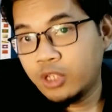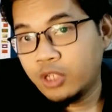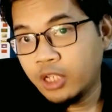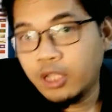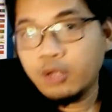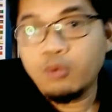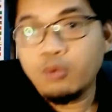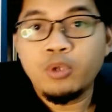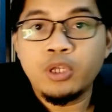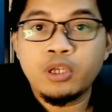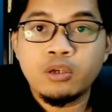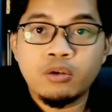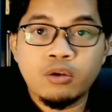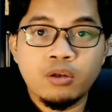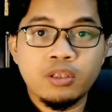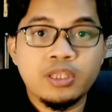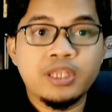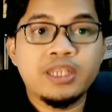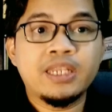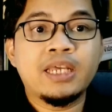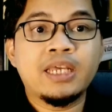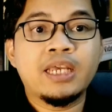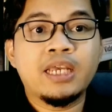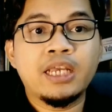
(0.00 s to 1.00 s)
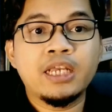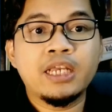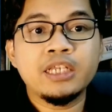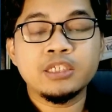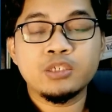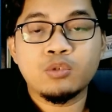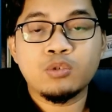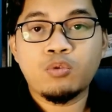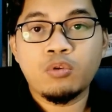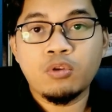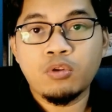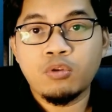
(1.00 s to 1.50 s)
Today we call it
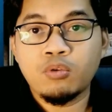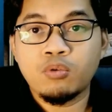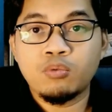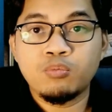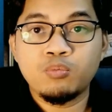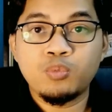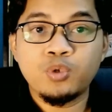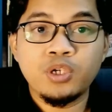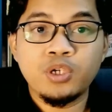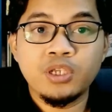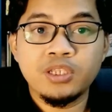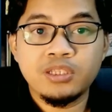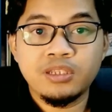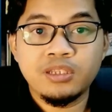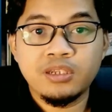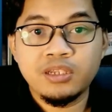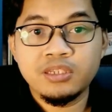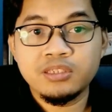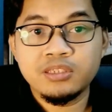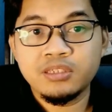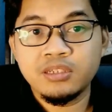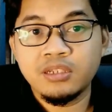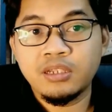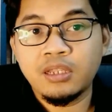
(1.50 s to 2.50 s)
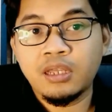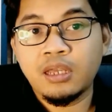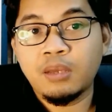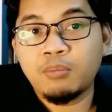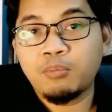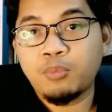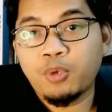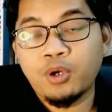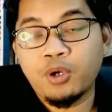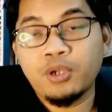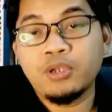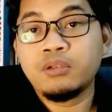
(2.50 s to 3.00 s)
as Kuala Lumpur International
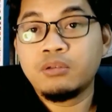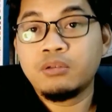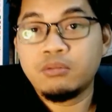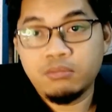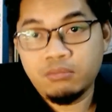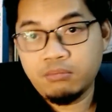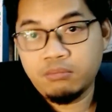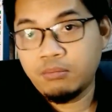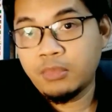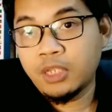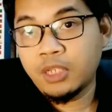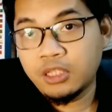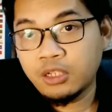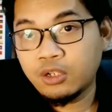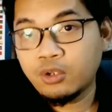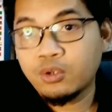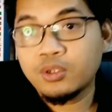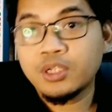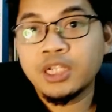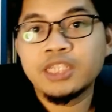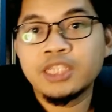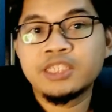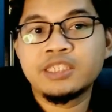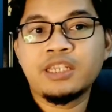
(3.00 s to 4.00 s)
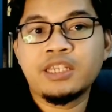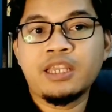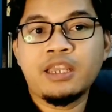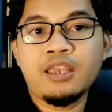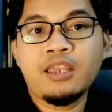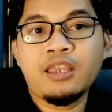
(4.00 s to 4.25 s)
Airport, better known as